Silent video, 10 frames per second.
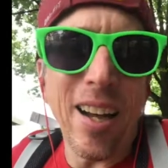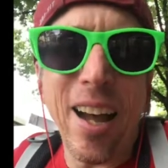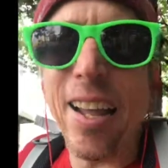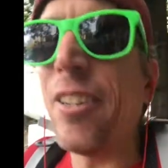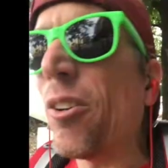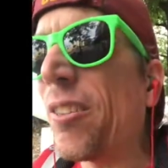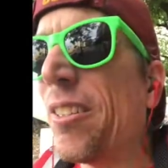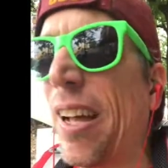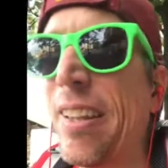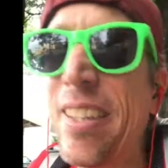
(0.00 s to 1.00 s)
I
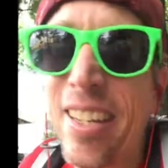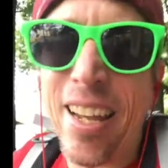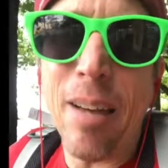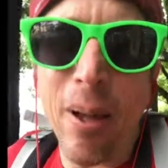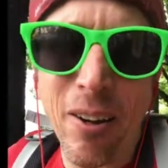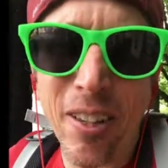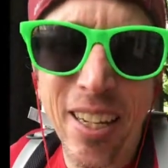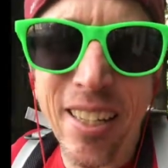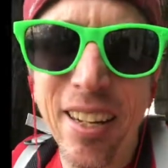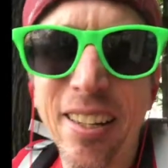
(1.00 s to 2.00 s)
think he can, but I don't think
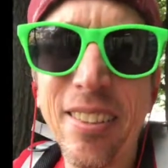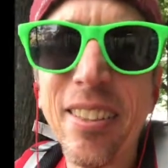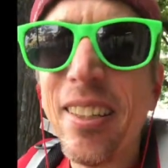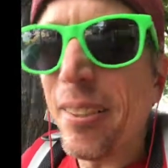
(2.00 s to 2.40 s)
he does.